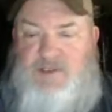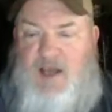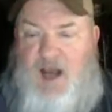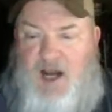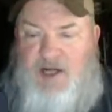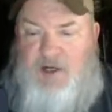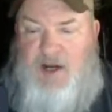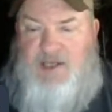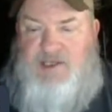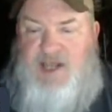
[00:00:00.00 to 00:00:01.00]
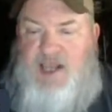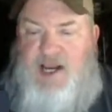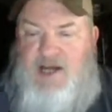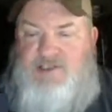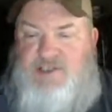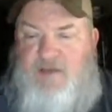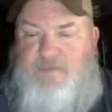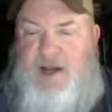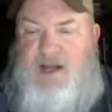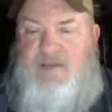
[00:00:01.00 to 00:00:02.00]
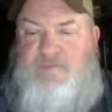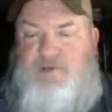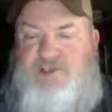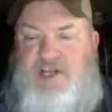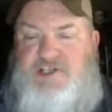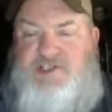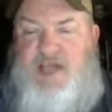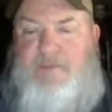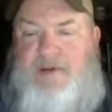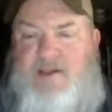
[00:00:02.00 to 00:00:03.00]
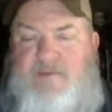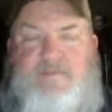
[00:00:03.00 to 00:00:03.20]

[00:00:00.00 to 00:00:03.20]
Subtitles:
All right, Craig, you take care of yourself, buddy. Appreciate you stopping in.